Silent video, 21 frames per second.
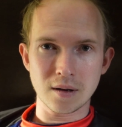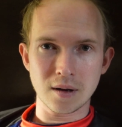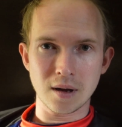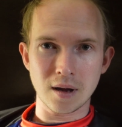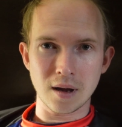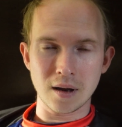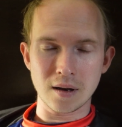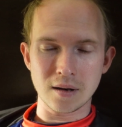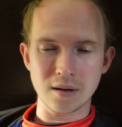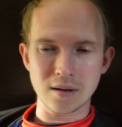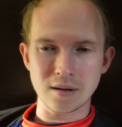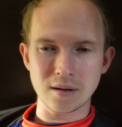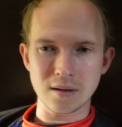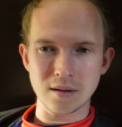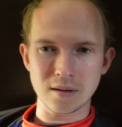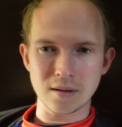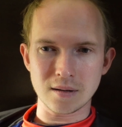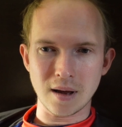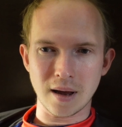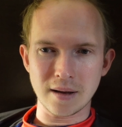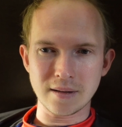And
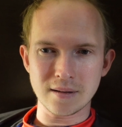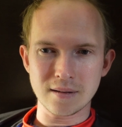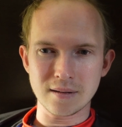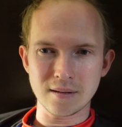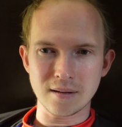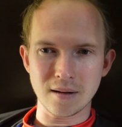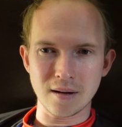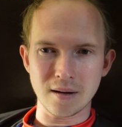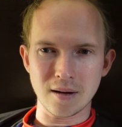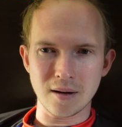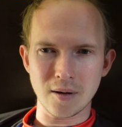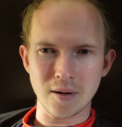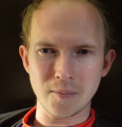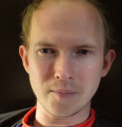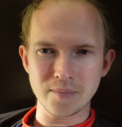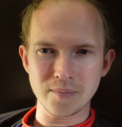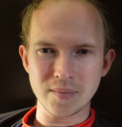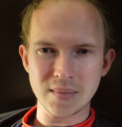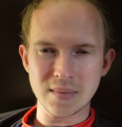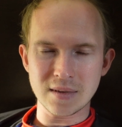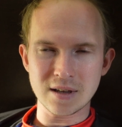that's
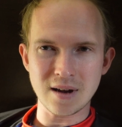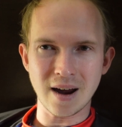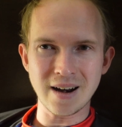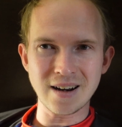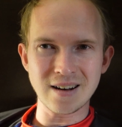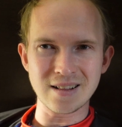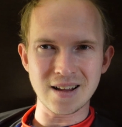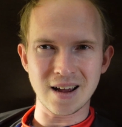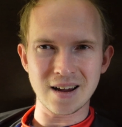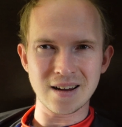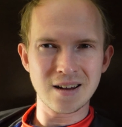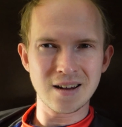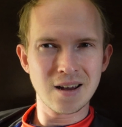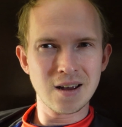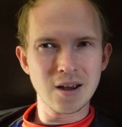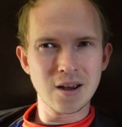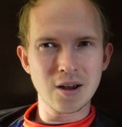it's kind of like